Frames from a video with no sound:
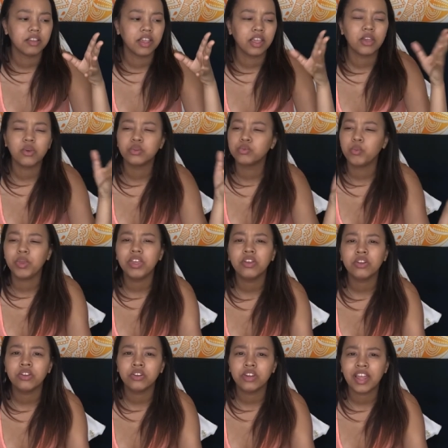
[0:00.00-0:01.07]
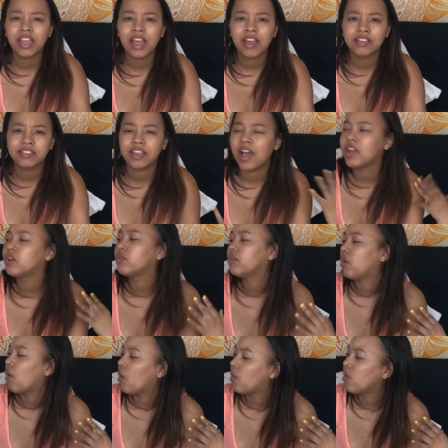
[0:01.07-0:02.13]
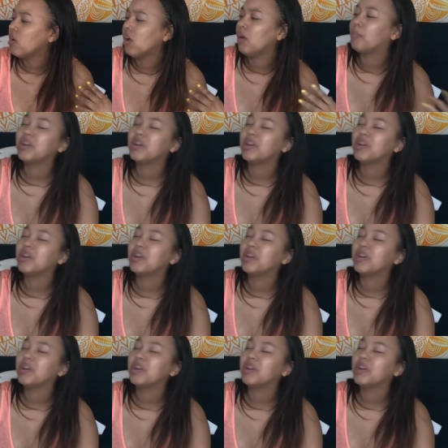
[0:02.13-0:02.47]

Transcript: it goes weird, I guess. I don't know.